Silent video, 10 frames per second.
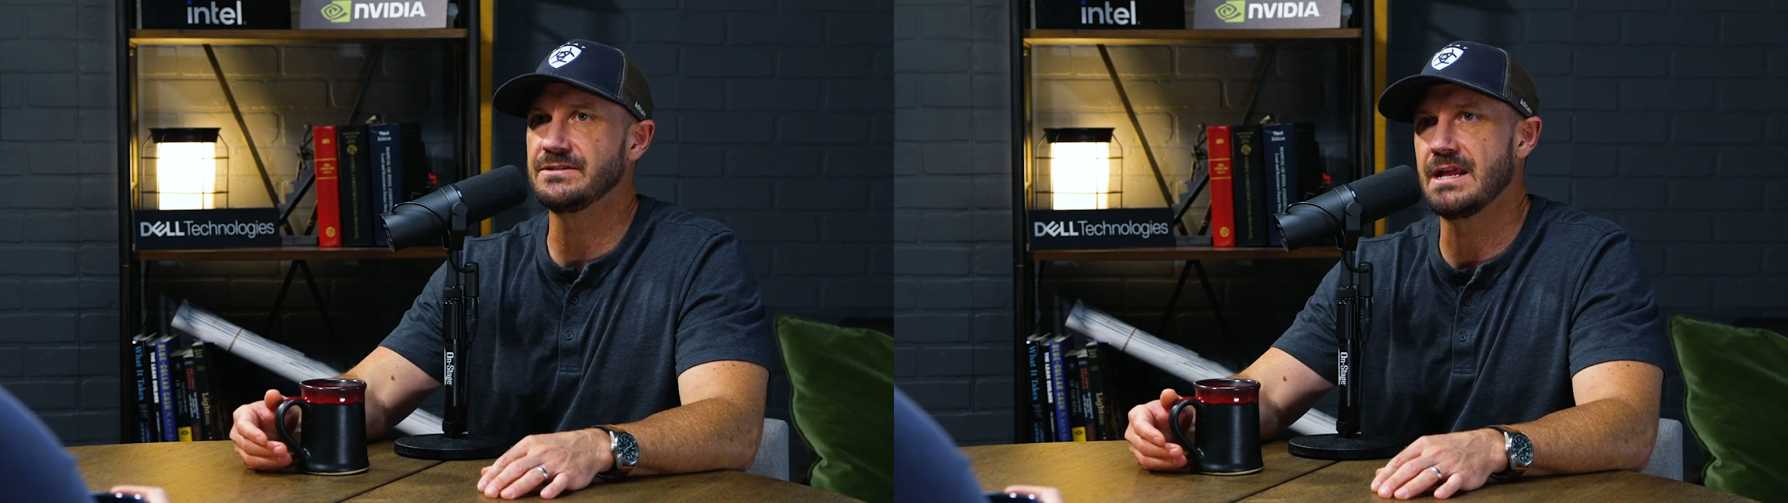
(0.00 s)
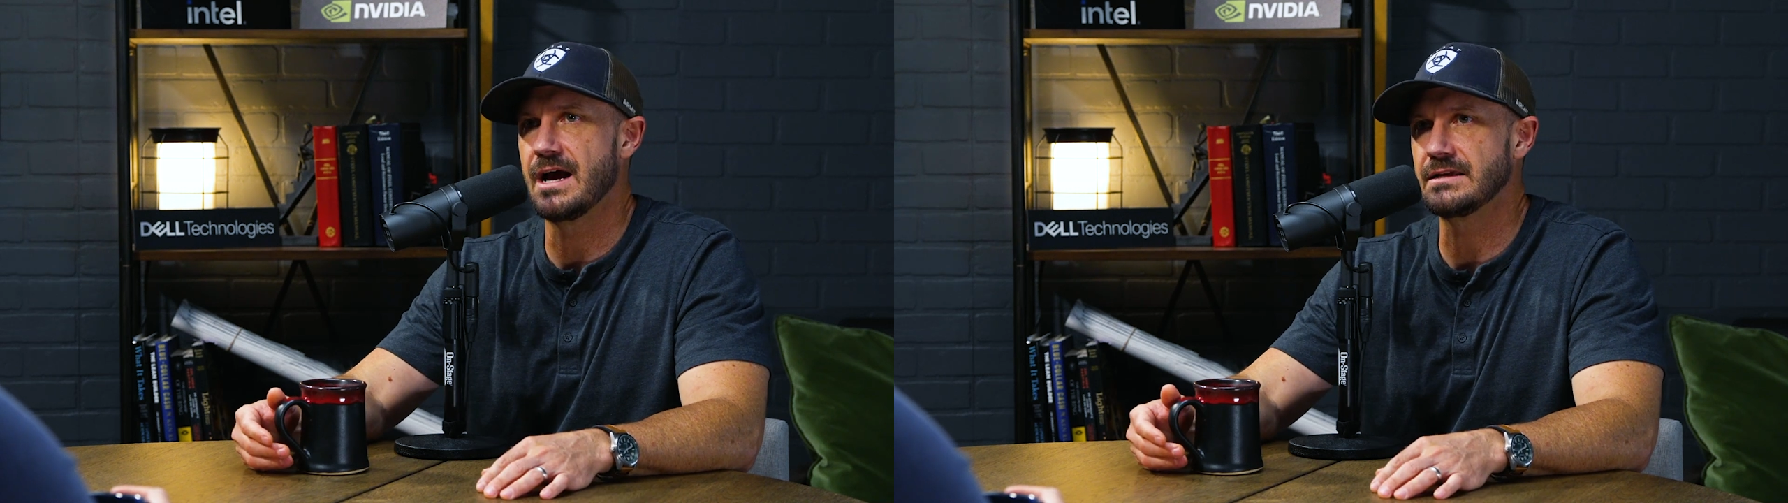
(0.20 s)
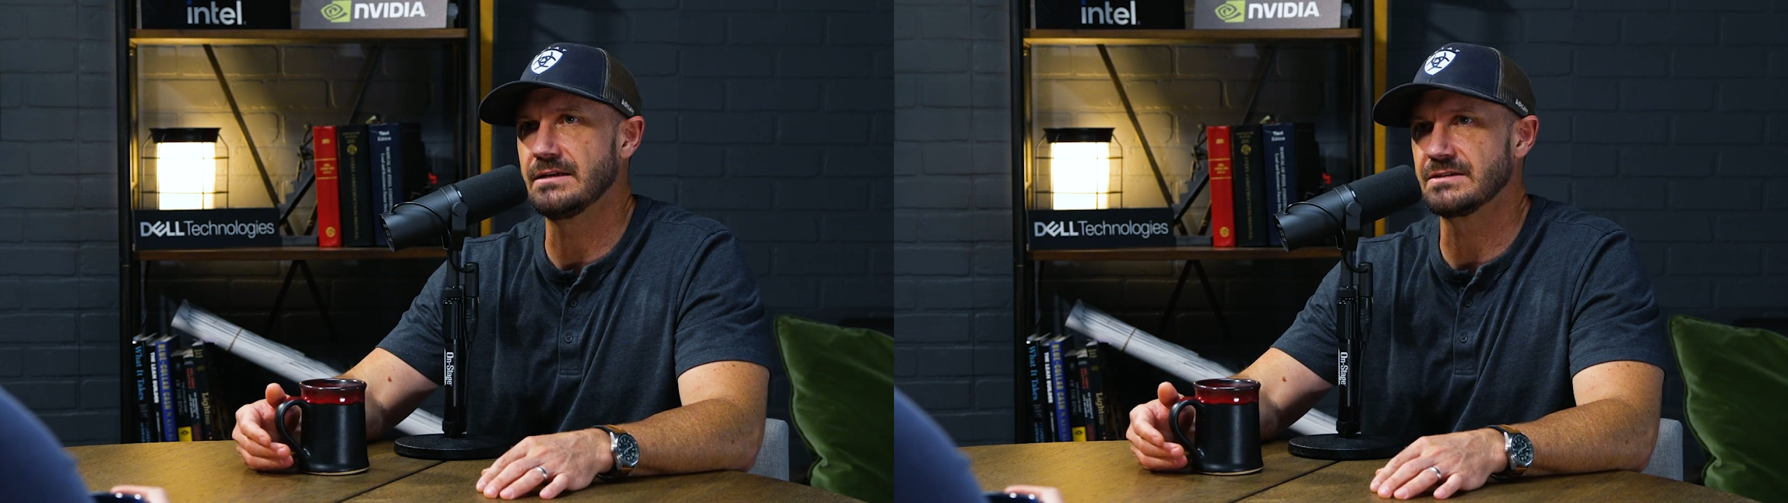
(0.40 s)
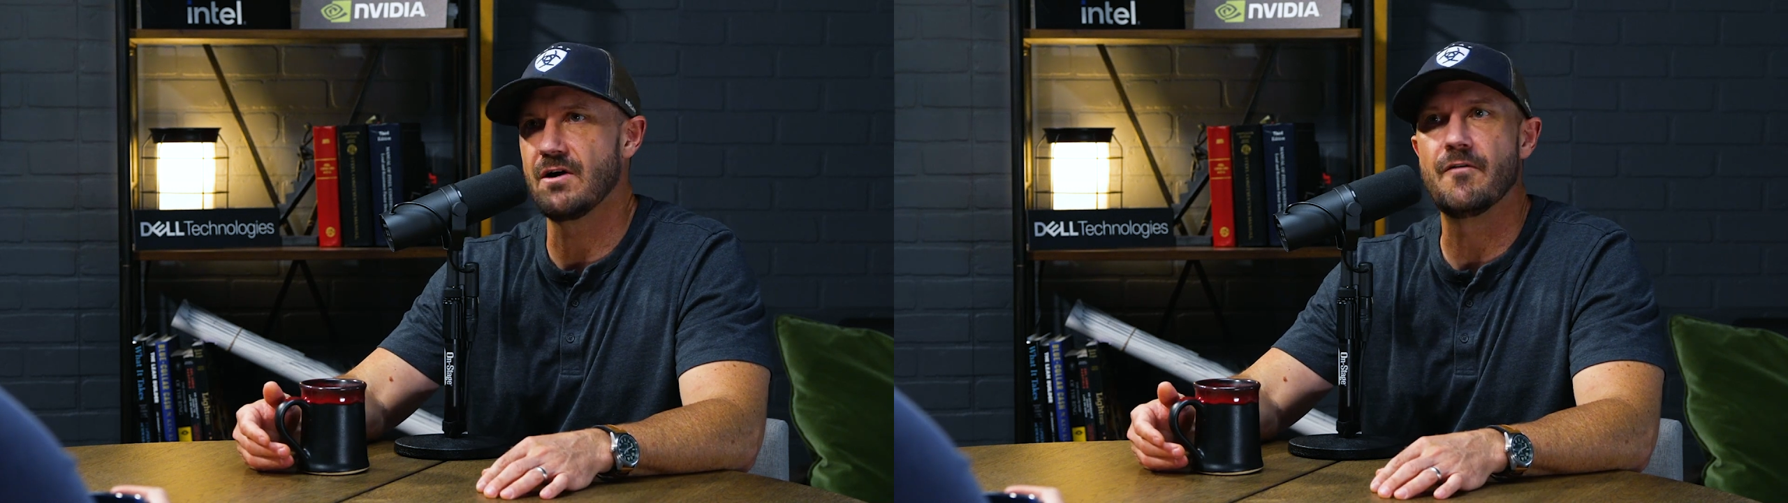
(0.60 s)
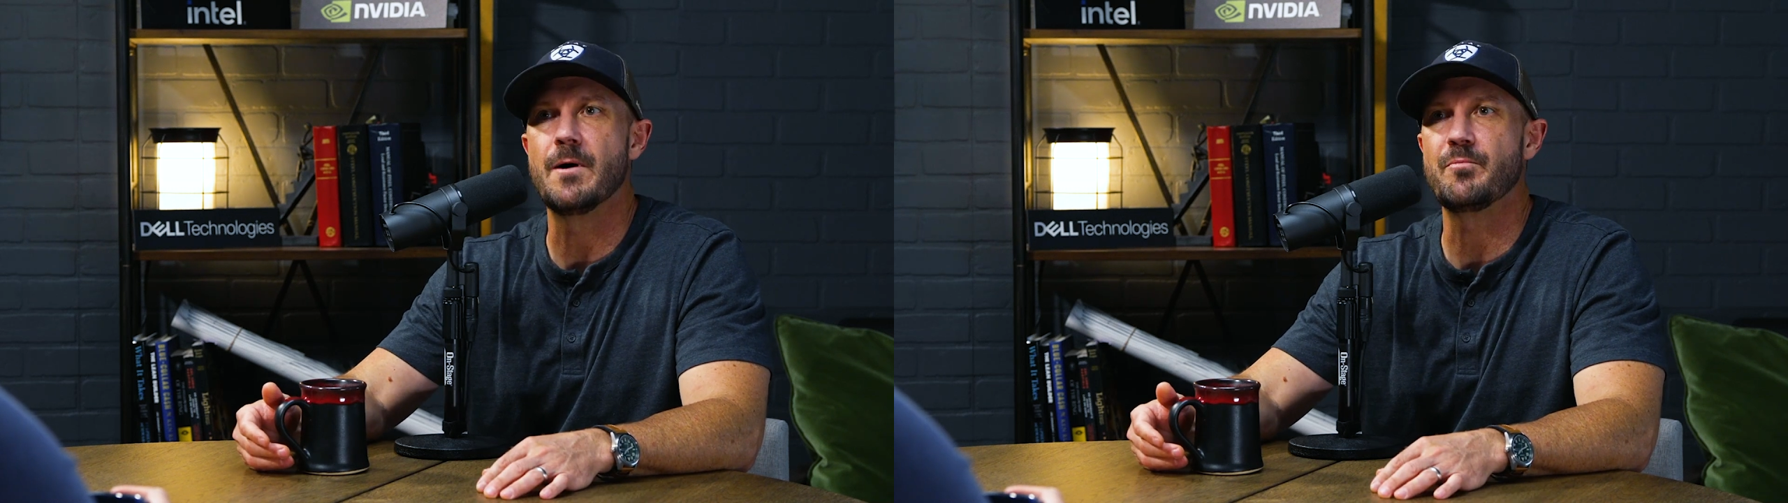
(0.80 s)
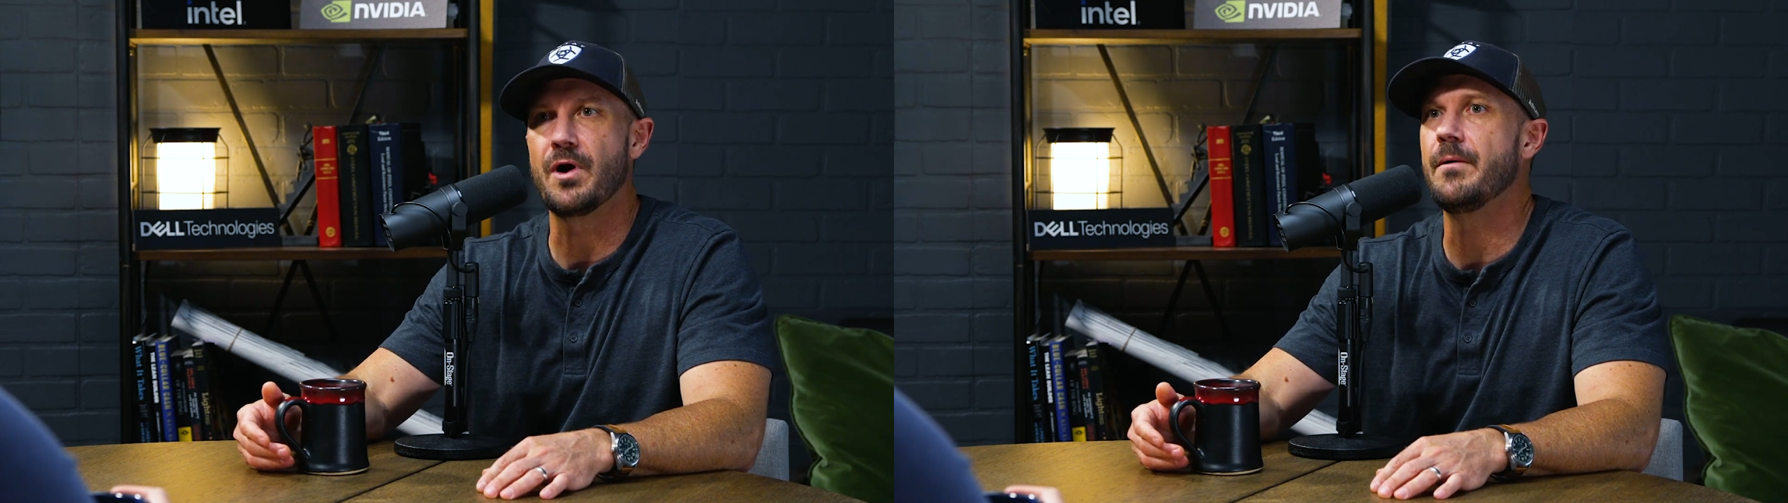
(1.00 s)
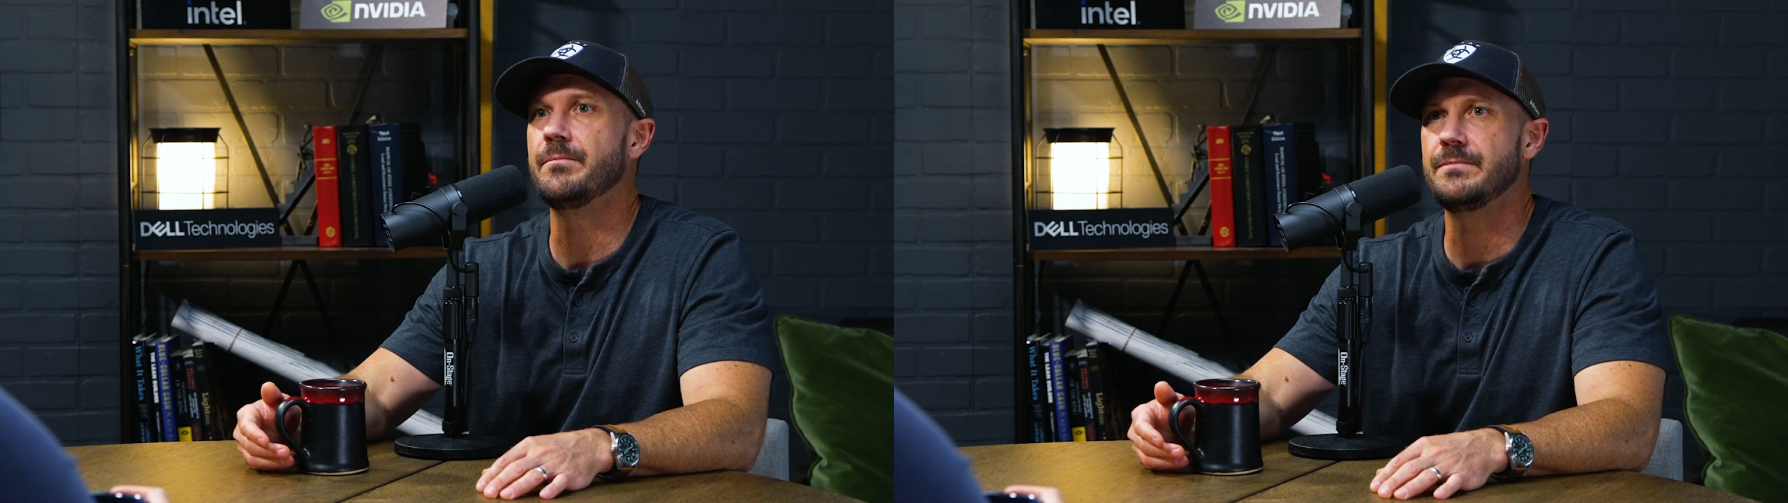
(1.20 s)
not going to solve my problem.